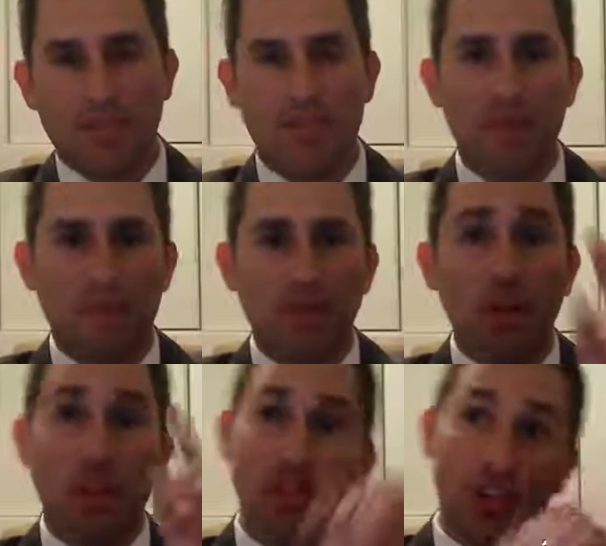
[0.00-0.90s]
Remember,
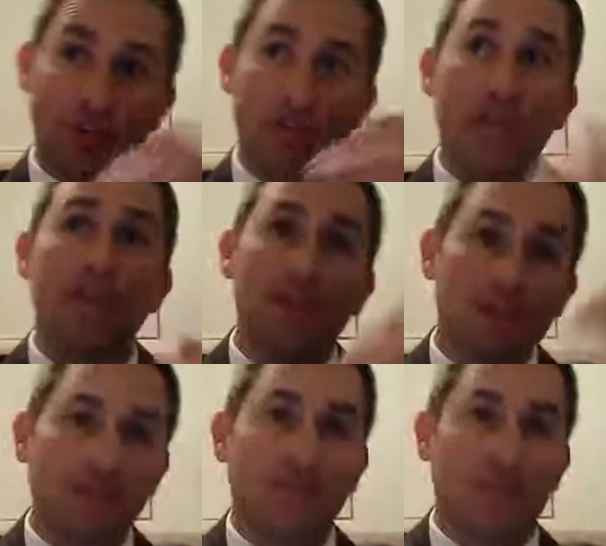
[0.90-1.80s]
to create, you
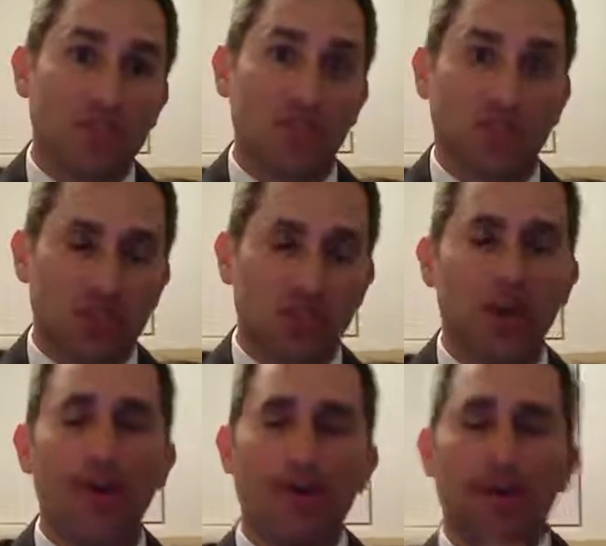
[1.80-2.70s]
must first
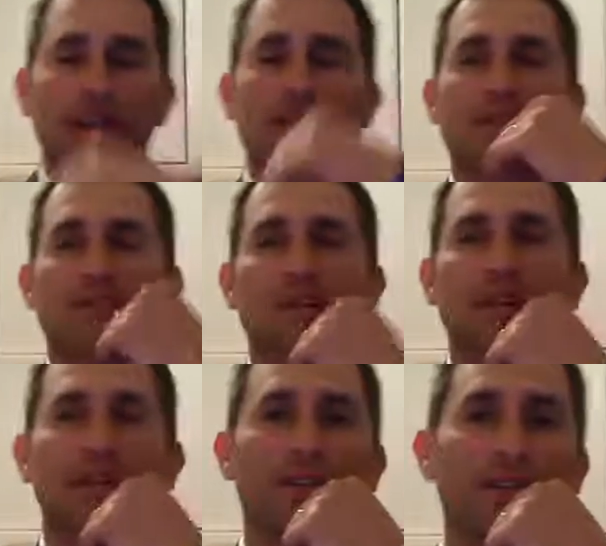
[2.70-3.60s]
destroy. That's
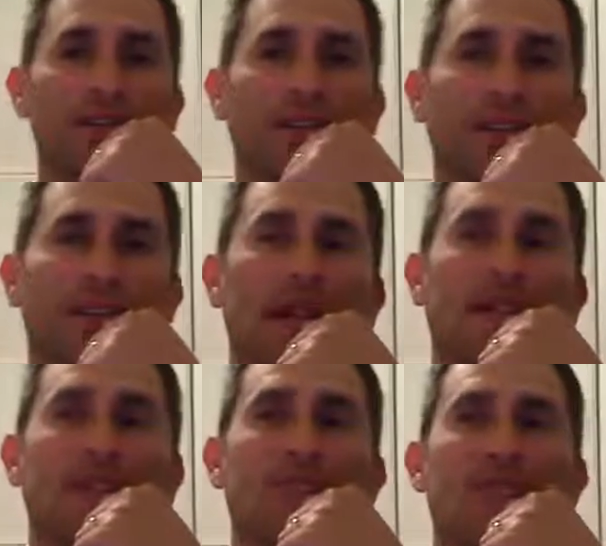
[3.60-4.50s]
the line in
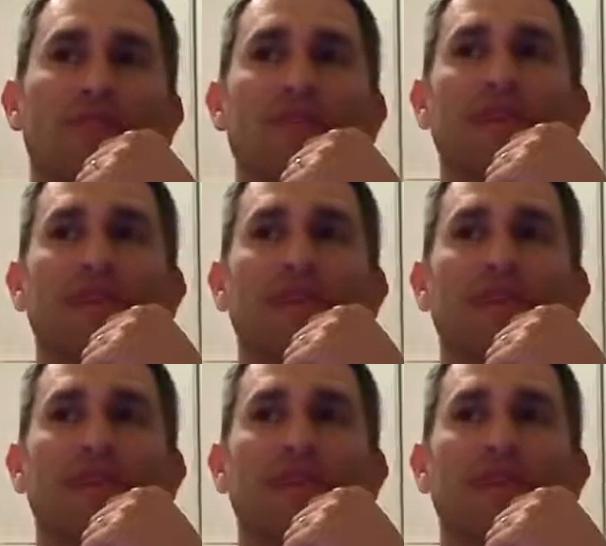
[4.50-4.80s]
the movie.